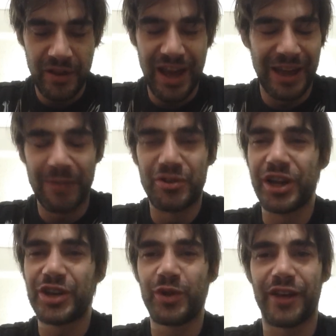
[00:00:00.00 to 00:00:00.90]
I'm
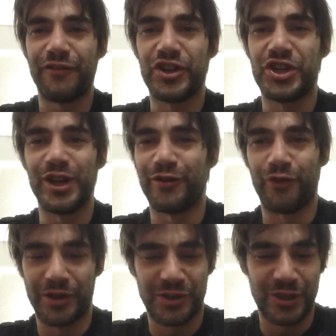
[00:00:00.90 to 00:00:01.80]
turning into a Vegeta
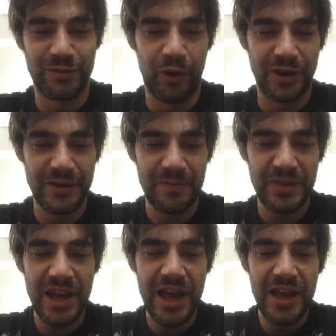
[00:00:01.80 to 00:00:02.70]
voice at this point.
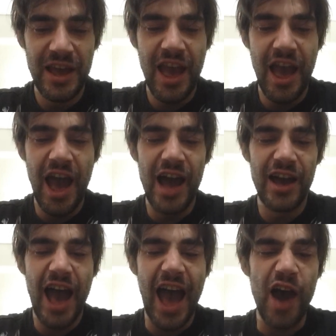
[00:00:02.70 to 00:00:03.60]

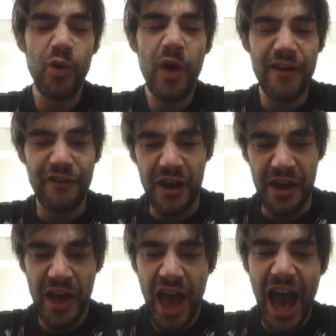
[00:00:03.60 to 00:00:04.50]

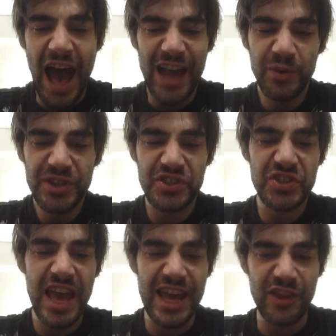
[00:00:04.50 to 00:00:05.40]
However, I would
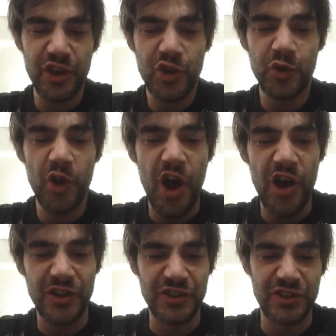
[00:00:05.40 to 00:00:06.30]
say the
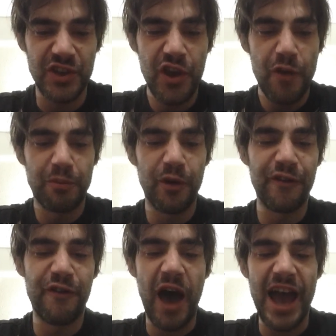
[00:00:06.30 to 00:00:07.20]
Krons
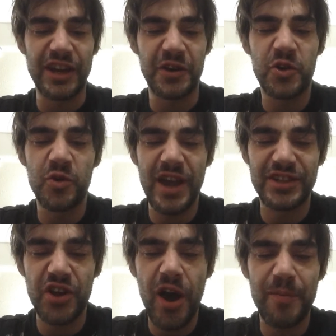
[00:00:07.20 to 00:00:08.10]
provide a
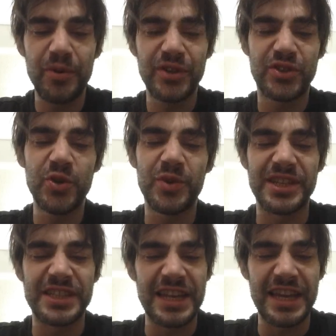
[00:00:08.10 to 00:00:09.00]
greater
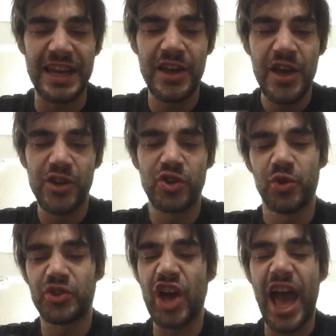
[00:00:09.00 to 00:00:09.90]
opportunity
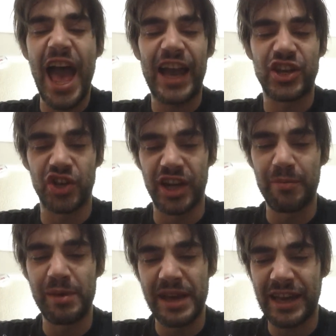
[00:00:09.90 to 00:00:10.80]
due to actually
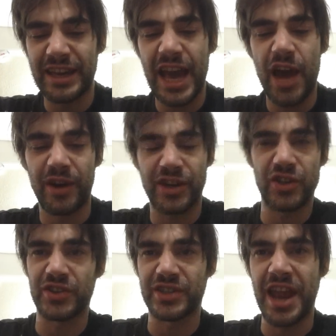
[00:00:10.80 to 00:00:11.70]
being
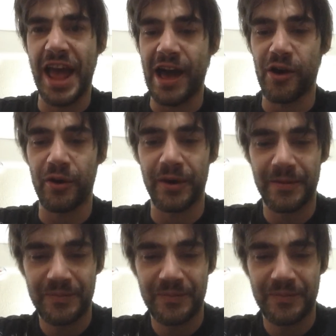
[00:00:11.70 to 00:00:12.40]
characters now.